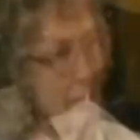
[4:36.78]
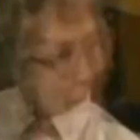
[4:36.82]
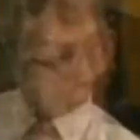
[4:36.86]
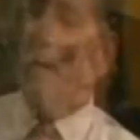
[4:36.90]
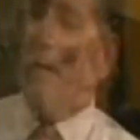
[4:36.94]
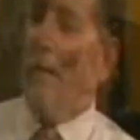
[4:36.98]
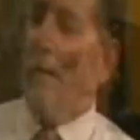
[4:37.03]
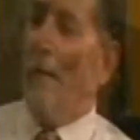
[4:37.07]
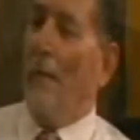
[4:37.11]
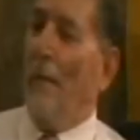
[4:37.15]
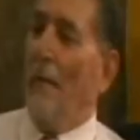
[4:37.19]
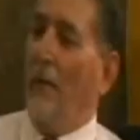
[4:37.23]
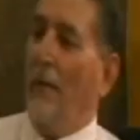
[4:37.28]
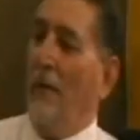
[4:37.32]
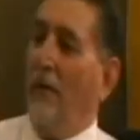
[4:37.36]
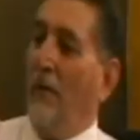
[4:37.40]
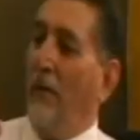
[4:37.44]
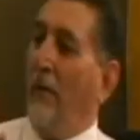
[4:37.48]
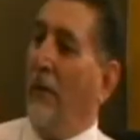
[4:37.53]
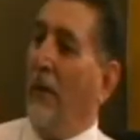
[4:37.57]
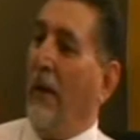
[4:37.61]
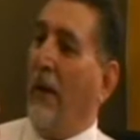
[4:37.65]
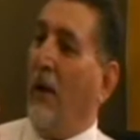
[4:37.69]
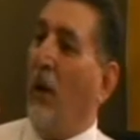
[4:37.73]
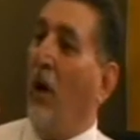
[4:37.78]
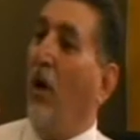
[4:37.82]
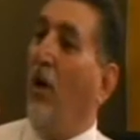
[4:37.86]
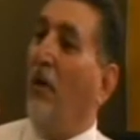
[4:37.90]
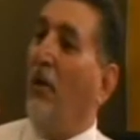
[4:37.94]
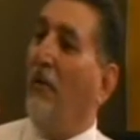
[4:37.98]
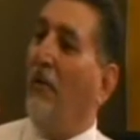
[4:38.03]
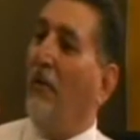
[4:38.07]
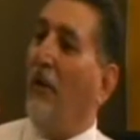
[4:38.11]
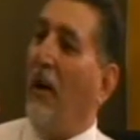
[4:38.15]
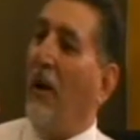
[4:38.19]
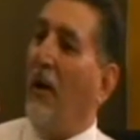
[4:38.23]
that
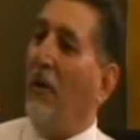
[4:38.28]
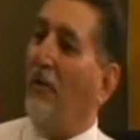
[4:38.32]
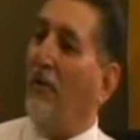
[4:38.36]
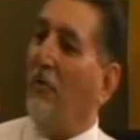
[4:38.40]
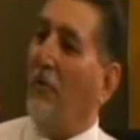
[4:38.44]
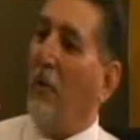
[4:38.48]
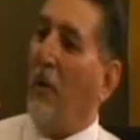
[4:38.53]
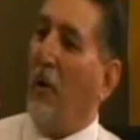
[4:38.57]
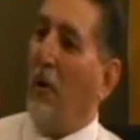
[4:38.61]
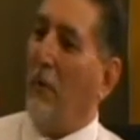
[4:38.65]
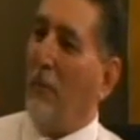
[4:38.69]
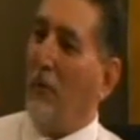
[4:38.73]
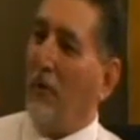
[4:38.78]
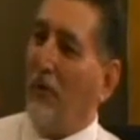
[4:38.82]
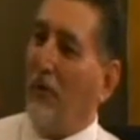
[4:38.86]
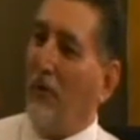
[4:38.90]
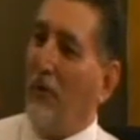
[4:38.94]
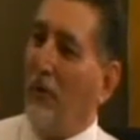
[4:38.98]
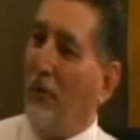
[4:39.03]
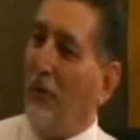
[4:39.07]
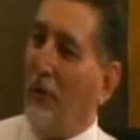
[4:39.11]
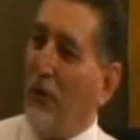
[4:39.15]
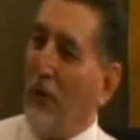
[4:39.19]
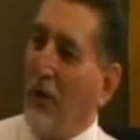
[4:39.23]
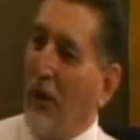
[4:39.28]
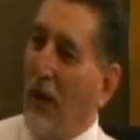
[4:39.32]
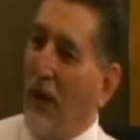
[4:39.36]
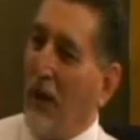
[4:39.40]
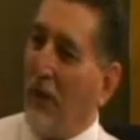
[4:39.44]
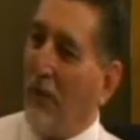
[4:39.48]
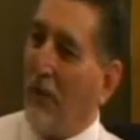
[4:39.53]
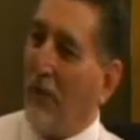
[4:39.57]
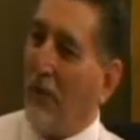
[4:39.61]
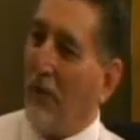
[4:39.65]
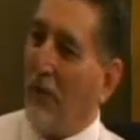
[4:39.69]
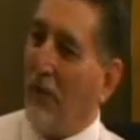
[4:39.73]
all of God's promises are
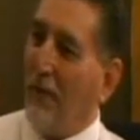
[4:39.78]
yes.